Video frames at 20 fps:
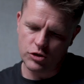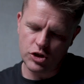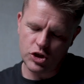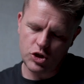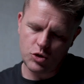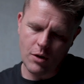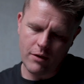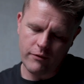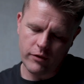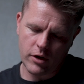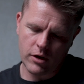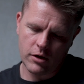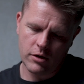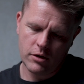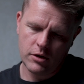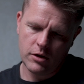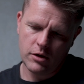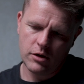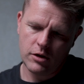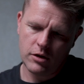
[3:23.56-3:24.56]
did you ever
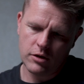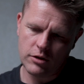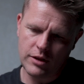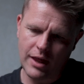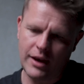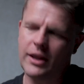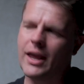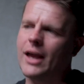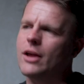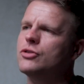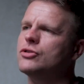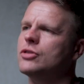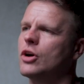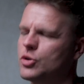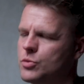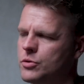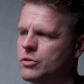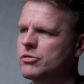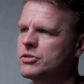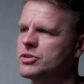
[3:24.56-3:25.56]
then get in
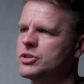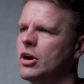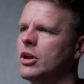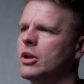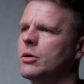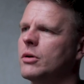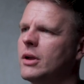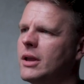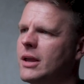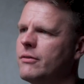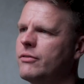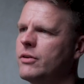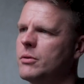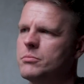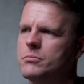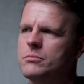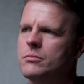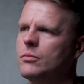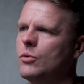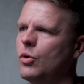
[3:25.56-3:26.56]
touch with Cristiano and give
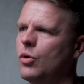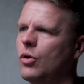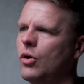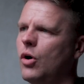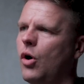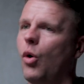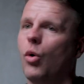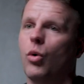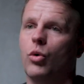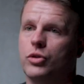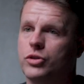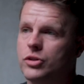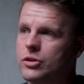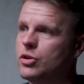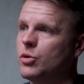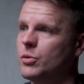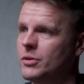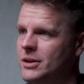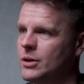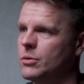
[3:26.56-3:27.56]
him or
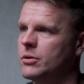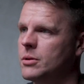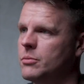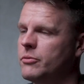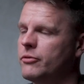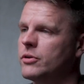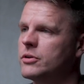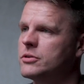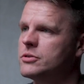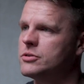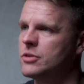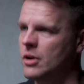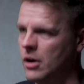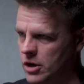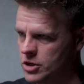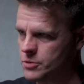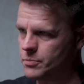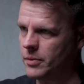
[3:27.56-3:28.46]
do a deal with him for ice